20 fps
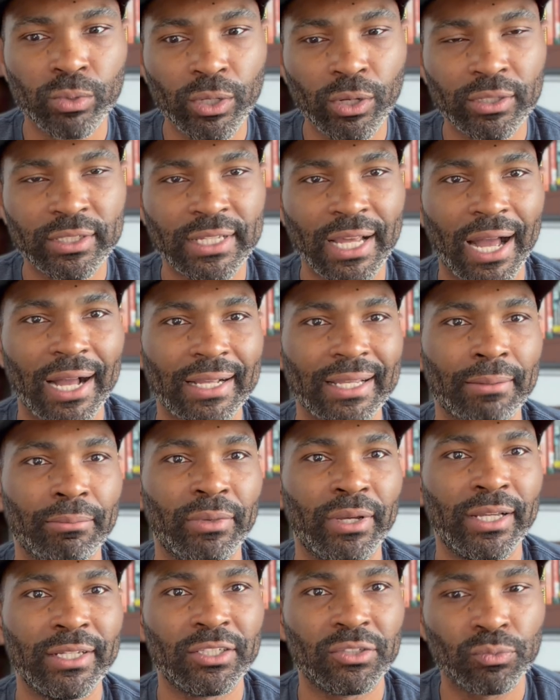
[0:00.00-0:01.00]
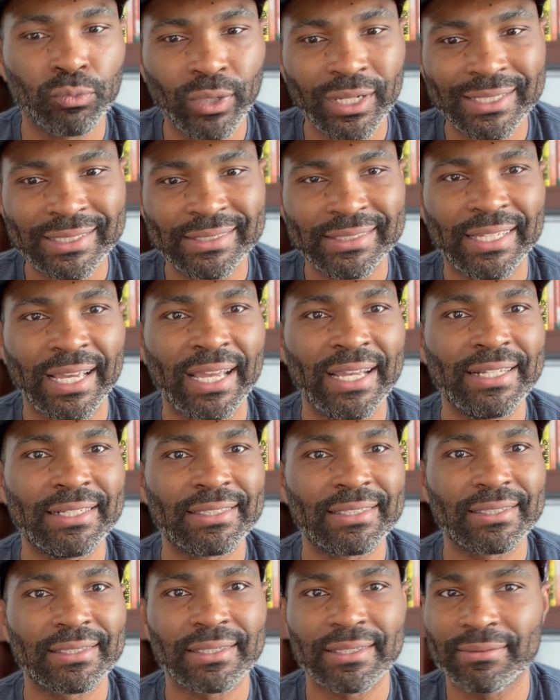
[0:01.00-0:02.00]
documents with
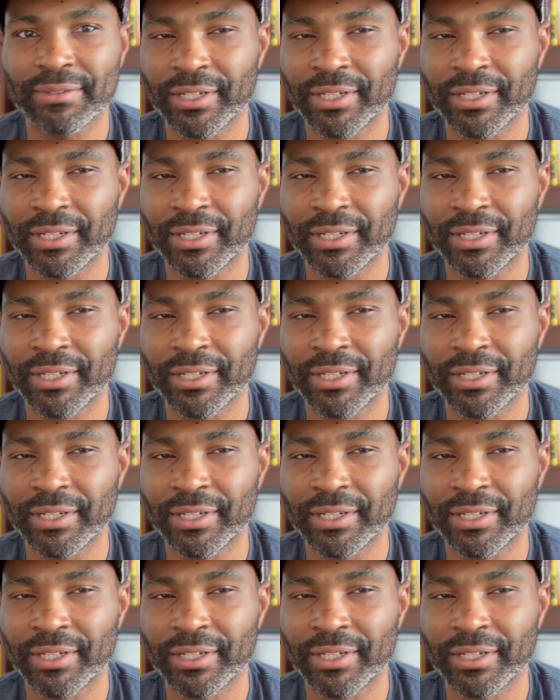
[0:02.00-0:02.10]
dates,